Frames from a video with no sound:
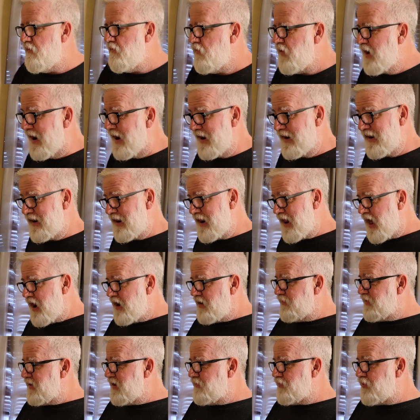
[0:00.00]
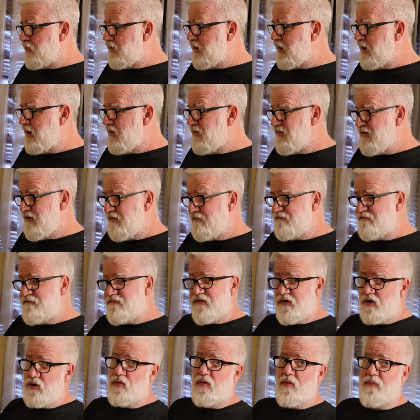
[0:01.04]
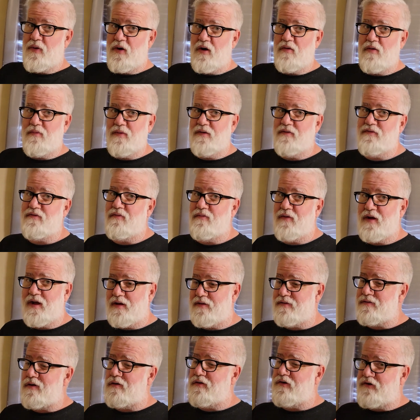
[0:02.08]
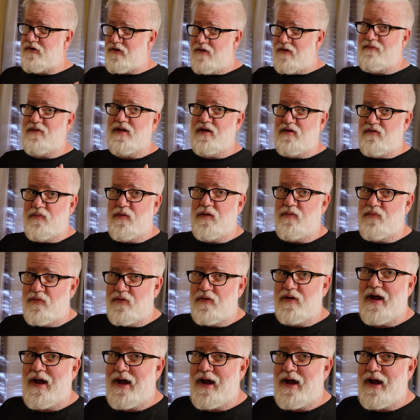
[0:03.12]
We got a lot of people here and a few apartments. So we got to start shoving these people into